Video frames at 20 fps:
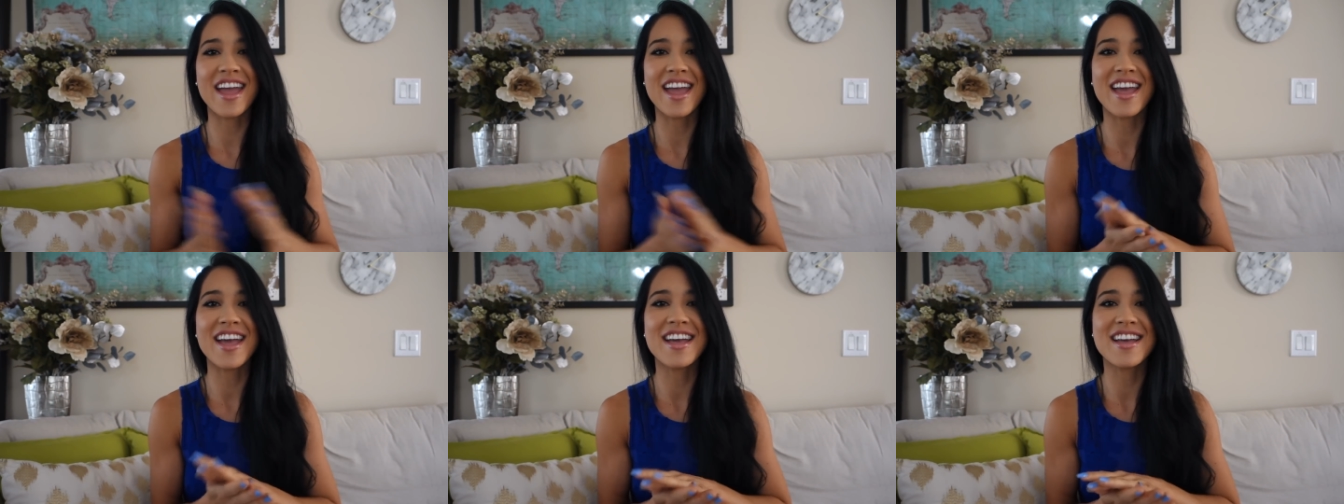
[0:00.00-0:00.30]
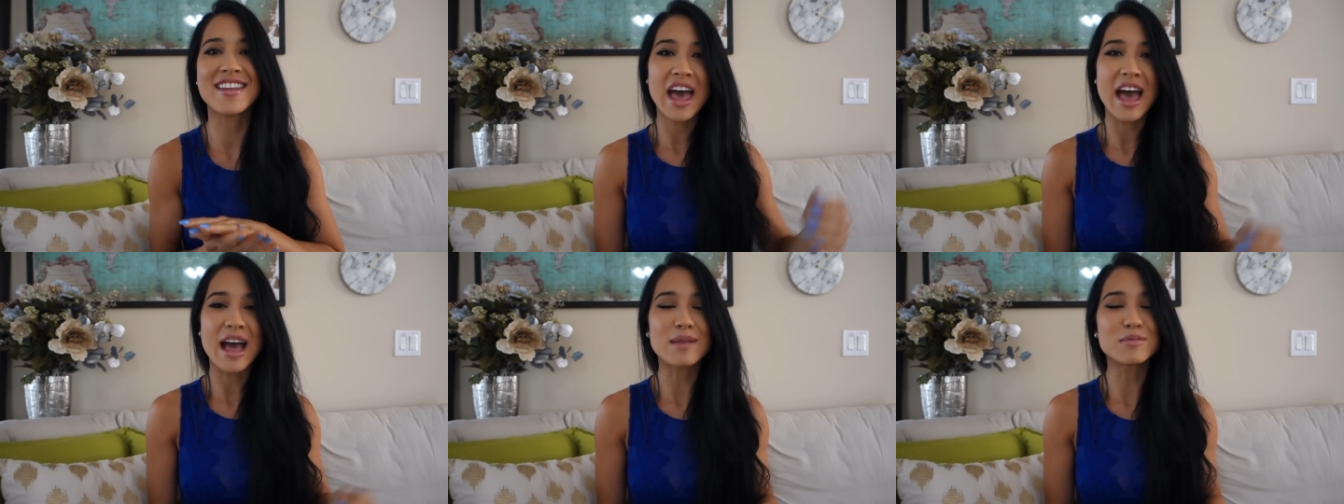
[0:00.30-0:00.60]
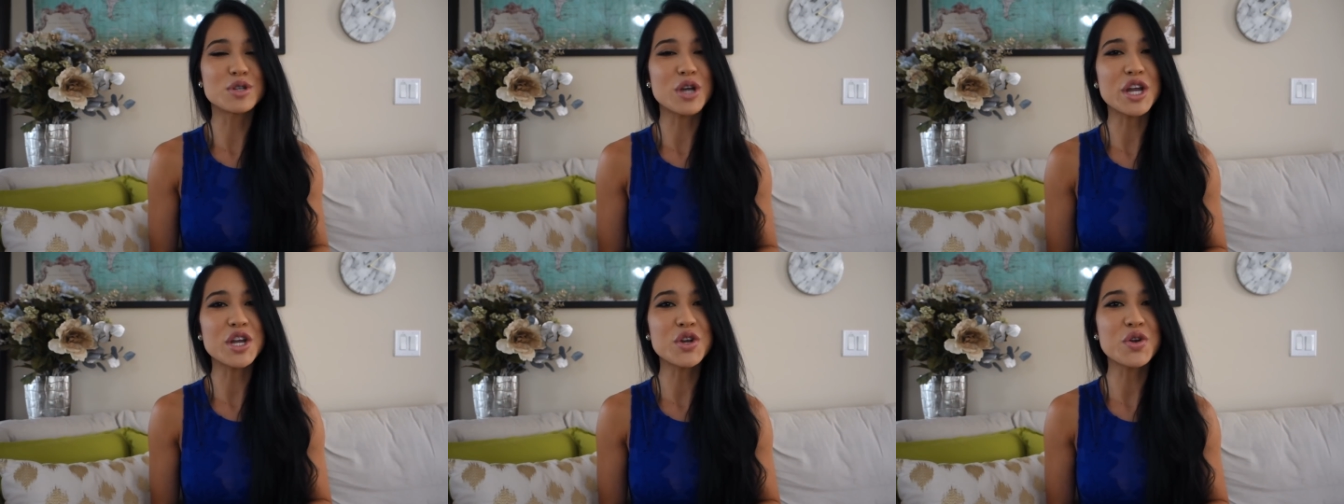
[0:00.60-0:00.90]
and
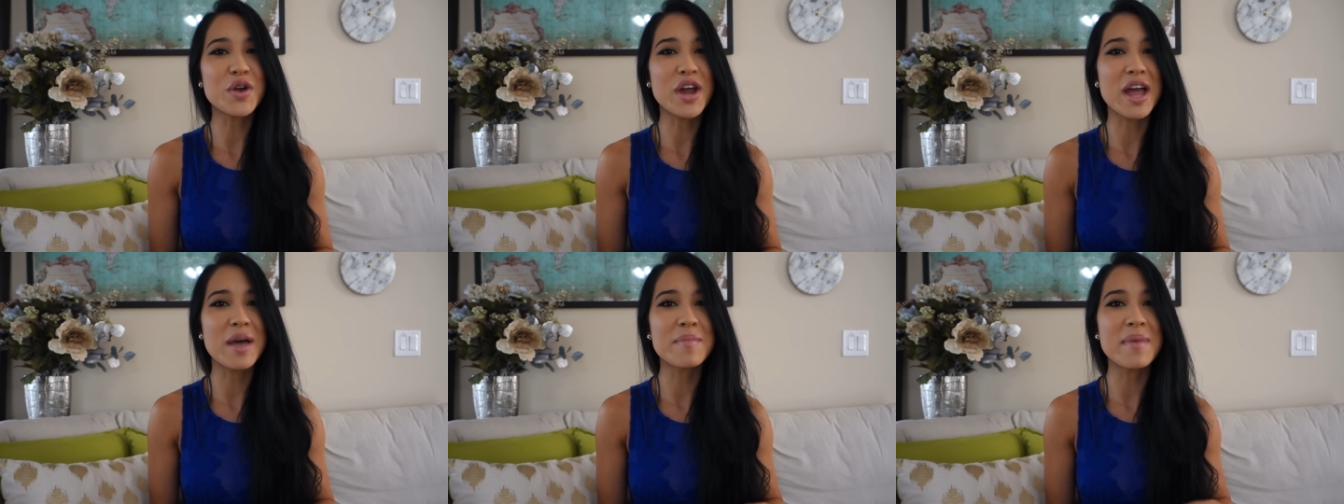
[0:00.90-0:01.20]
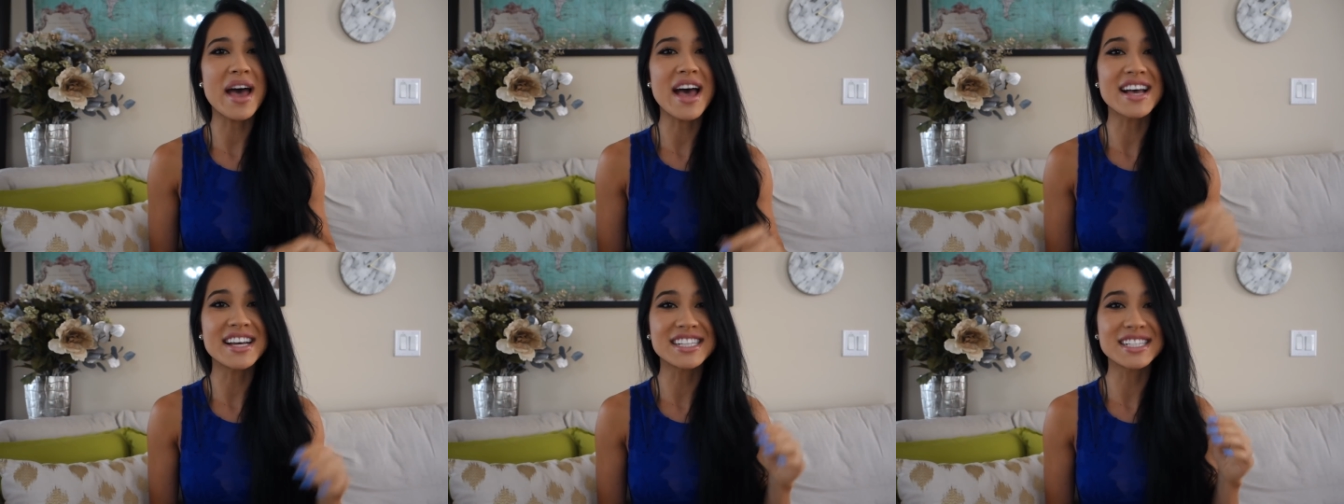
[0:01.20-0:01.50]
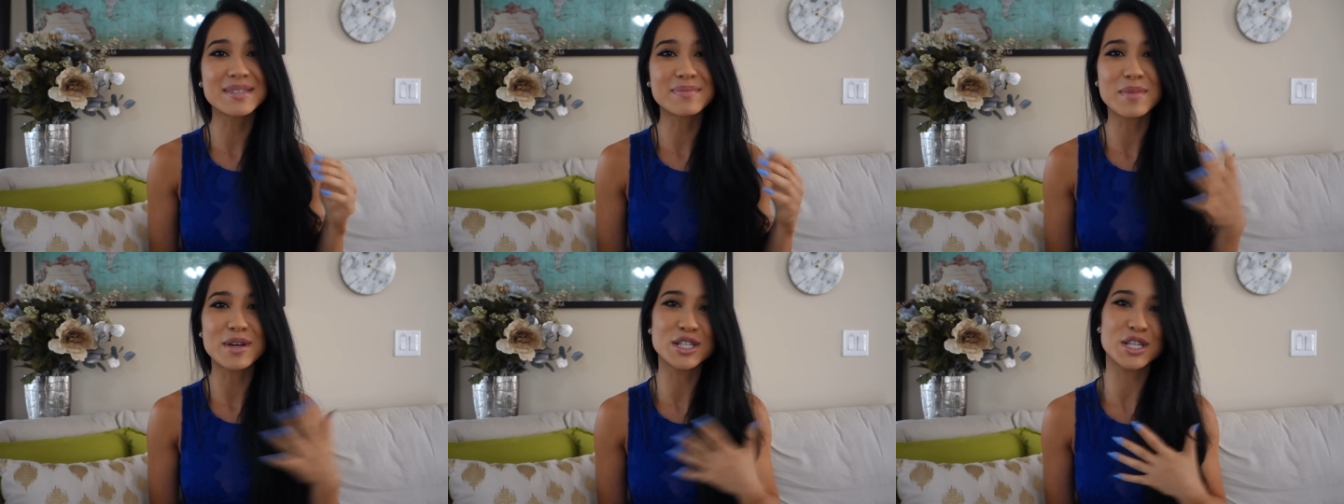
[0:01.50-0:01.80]
I'm trying to cram
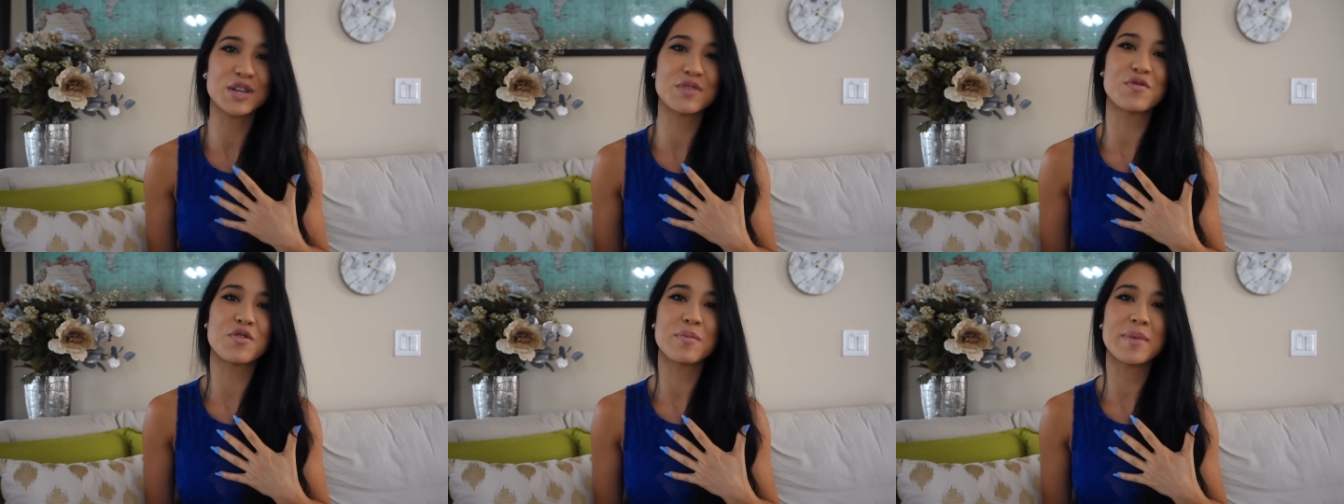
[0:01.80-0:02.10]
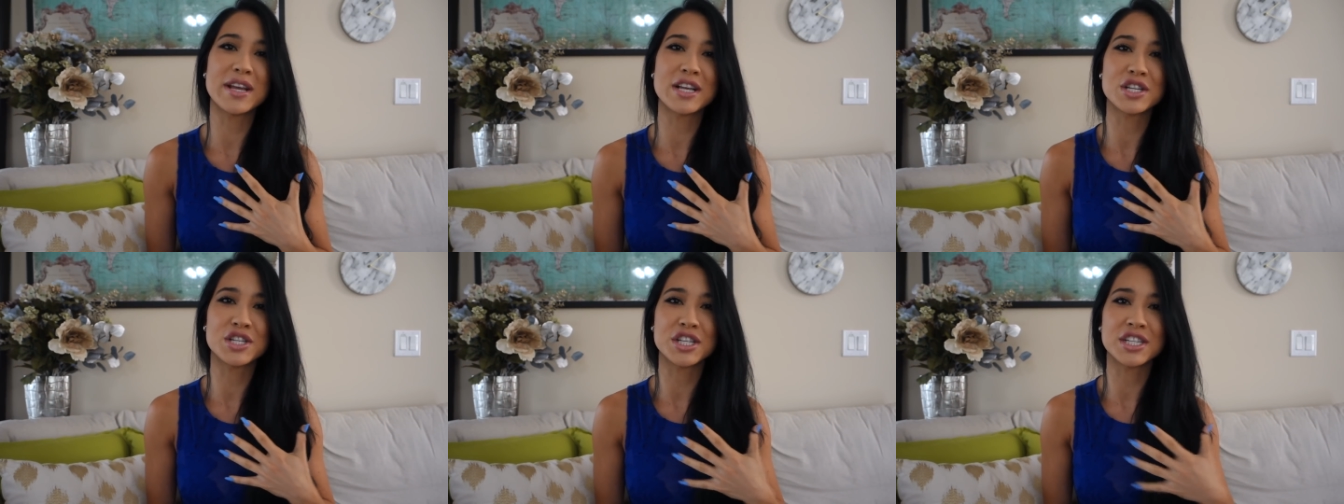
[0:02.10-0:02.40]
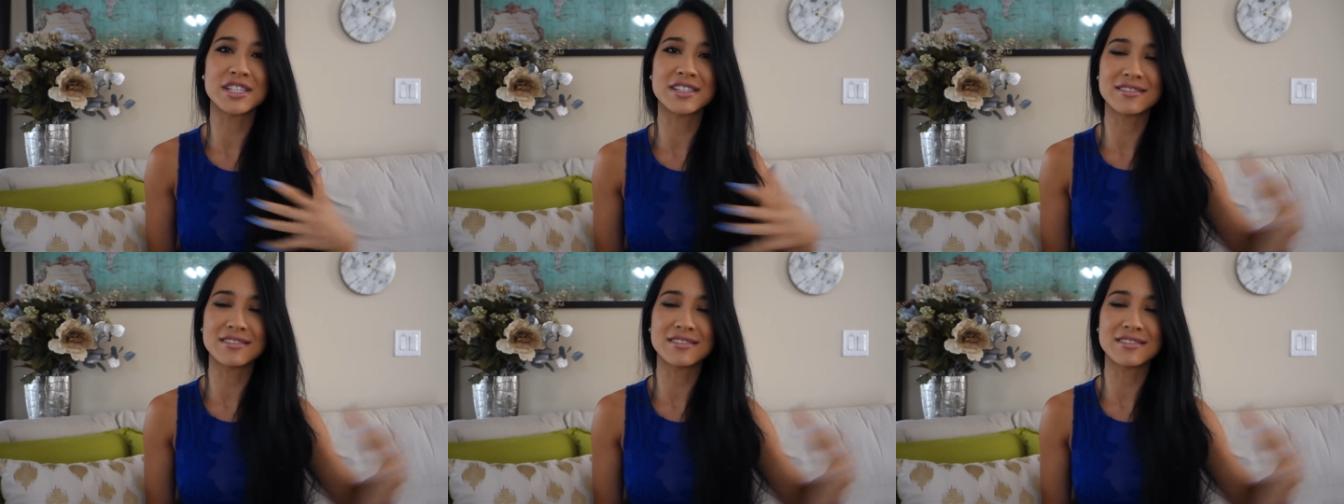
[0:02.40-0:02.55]
as much information